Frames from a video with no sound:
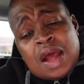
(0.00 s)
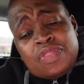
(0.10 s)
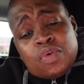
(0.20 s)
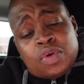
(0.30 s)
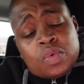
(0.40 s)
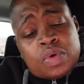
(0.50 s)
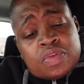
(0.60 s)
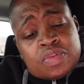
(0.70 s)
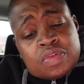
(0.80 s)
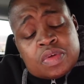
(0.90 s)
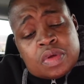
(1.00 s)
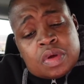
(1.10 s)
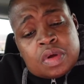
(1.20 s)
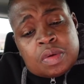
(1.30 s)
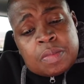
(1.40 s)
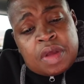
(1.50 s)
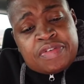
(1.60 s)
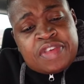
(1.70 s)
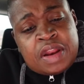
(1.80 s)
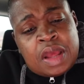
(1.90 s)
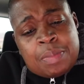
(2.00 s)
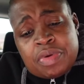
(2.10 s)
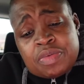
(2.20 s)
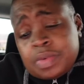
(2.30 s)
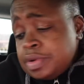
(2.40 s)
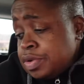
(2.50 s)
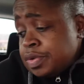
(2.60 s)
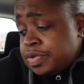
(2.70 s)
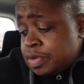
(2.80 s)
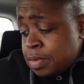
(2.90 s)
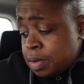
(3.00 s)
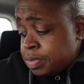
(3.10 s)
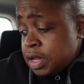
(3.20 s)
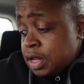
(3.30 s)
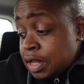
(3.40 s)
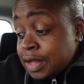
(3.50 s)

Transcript: I thought it was um, a setting I pressed, but no, some update.